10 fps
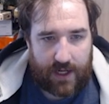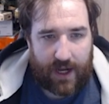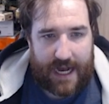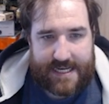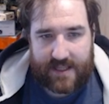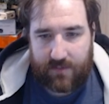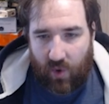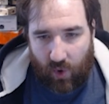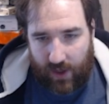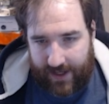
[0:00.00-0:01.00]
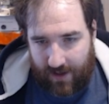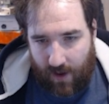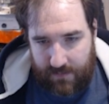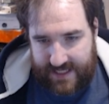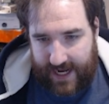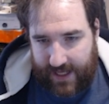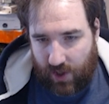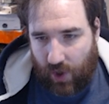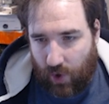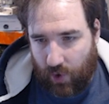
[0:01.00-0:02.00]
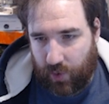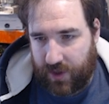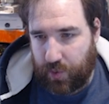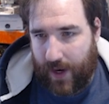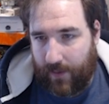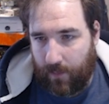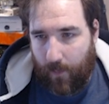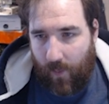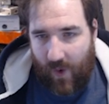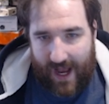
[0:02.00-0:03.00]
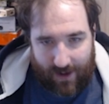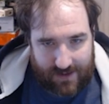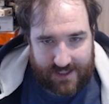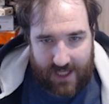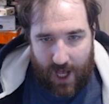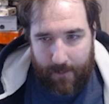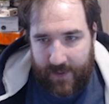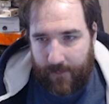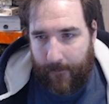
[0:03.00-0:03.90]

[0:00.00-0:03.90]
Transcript: I did them all in non-metallic gold, which went well on some